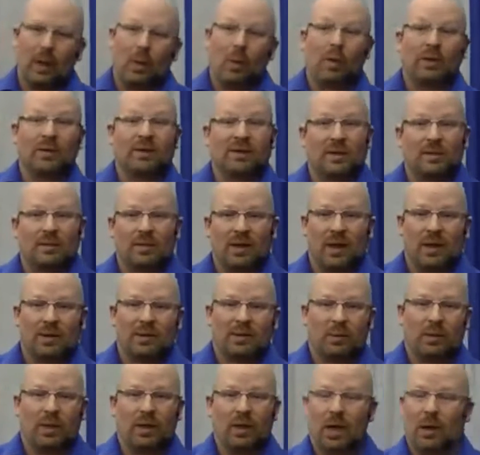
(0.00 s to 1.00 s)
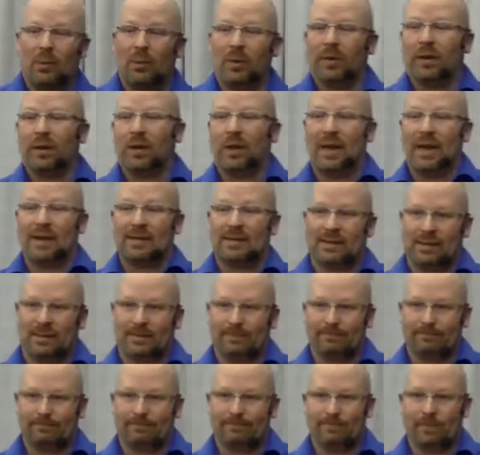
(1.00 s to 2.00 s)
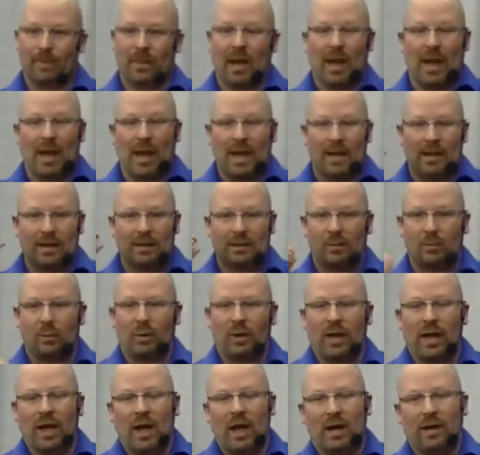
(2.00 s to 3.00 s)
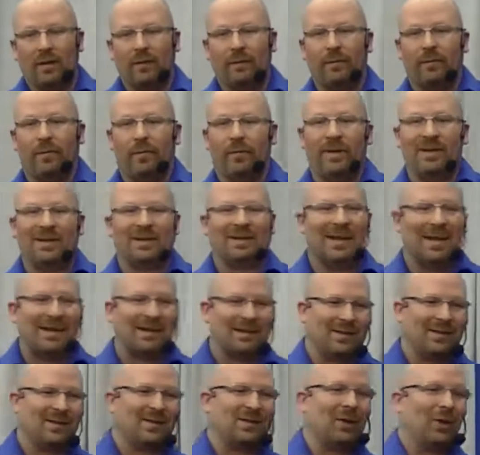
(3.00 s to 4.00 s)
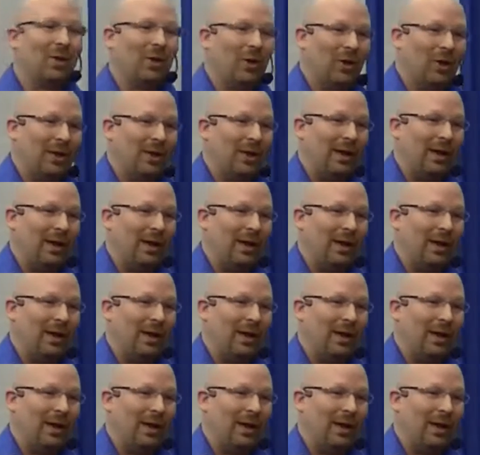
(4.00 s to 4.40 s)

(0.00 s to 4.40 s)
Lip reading: Well, sometimes we come with a lesson, and we have these lessons to learn,